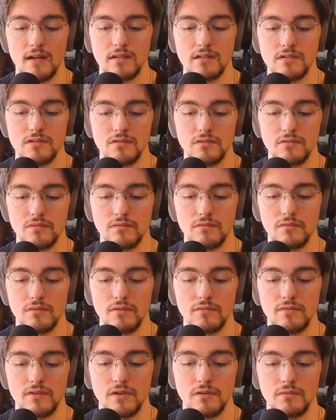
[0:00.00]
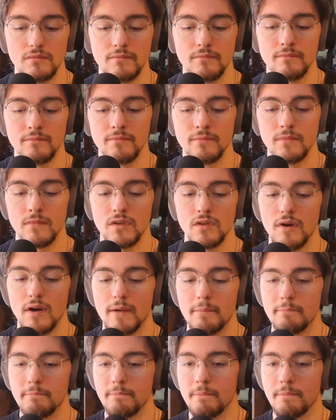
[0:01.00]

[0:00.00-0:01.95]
to review. Great.